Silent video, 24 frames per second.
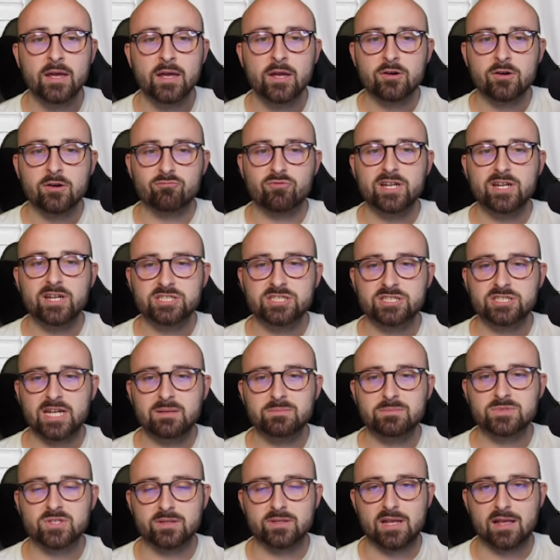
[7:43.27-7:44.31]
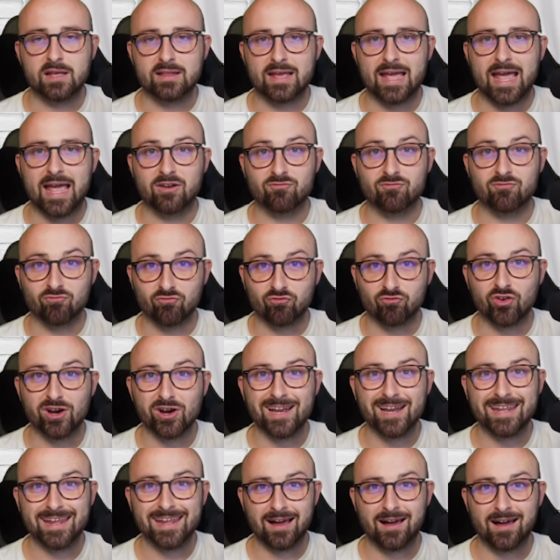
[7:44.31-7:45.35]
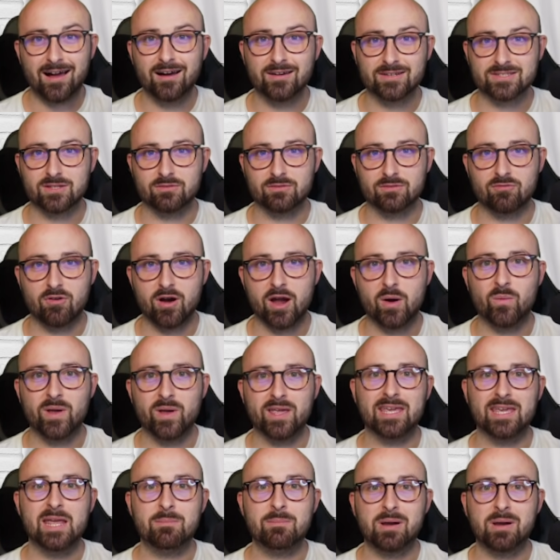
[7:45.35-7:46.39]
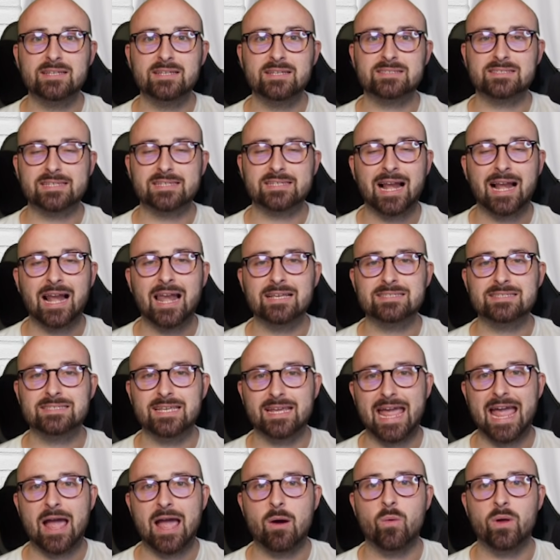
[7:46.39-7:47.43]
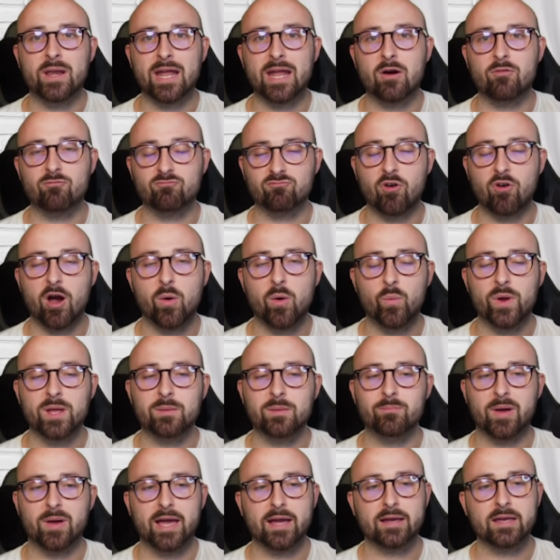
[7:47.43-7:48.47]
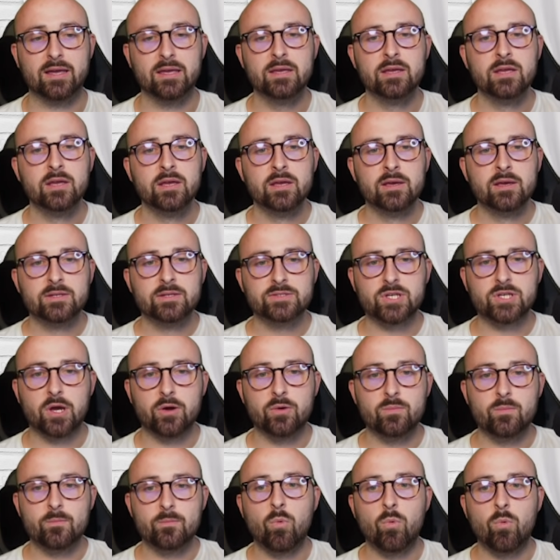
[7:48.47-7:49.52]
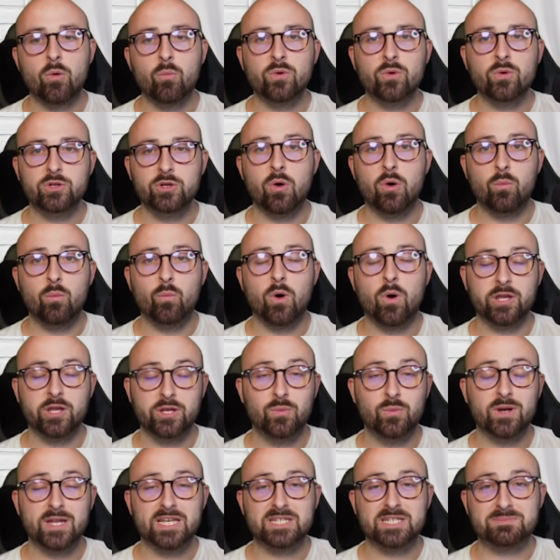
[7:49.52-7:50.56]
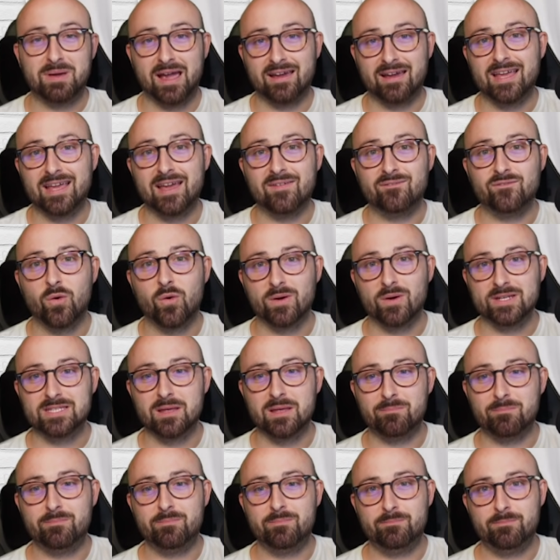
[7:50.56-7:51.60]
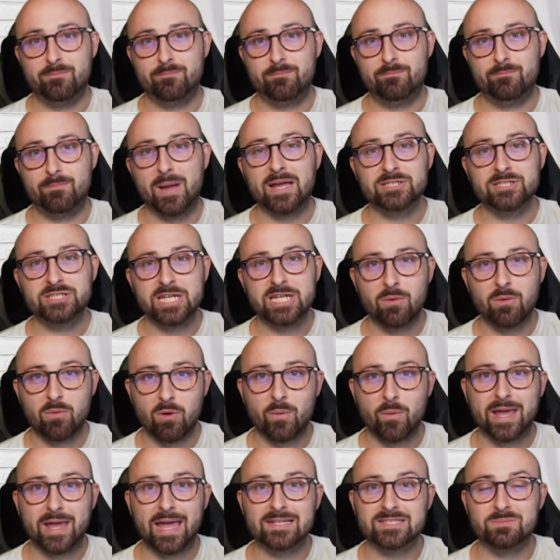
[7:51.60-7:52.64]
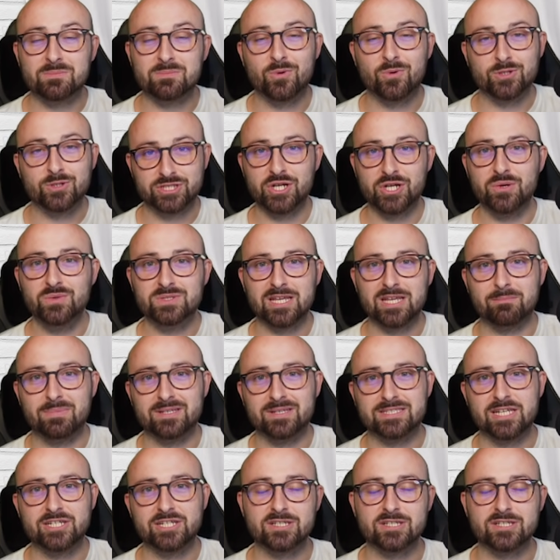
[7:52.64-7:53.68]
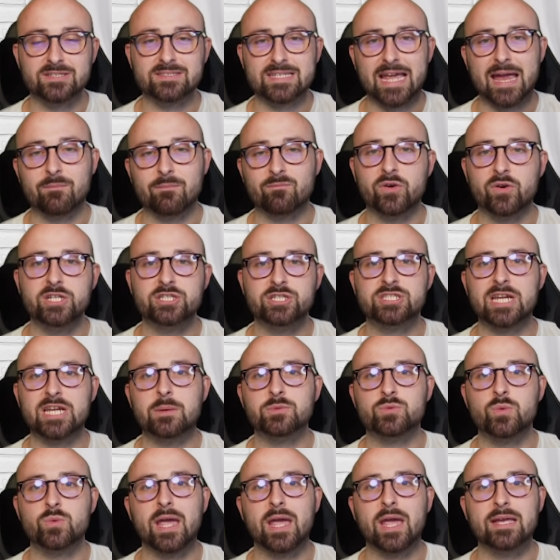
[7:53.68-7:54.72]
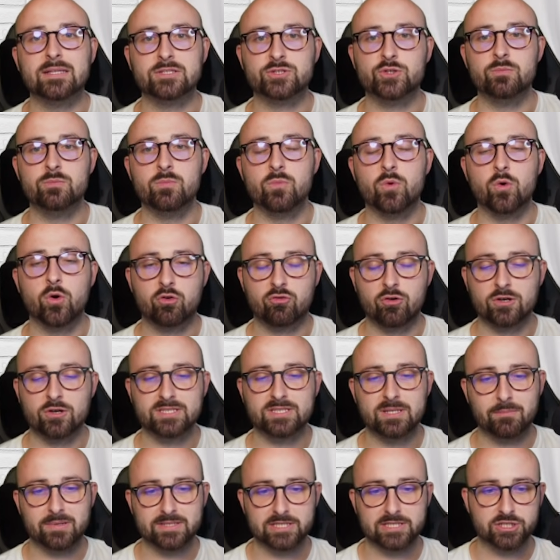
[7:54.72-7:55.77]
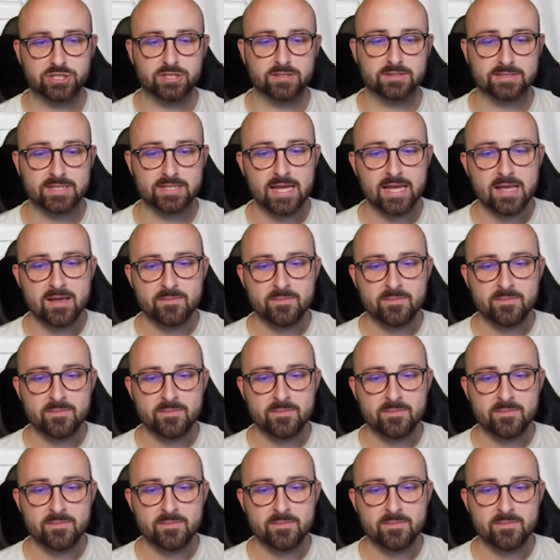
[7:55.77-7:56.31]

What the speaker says: Reece James, on the other hand, really hugs the right wing. He plays as a classic out-and-out right wing back. So what you would expect, therefore, is that Ben Chilwell will get into more shooting positions and Reece James will get into more crossing positions.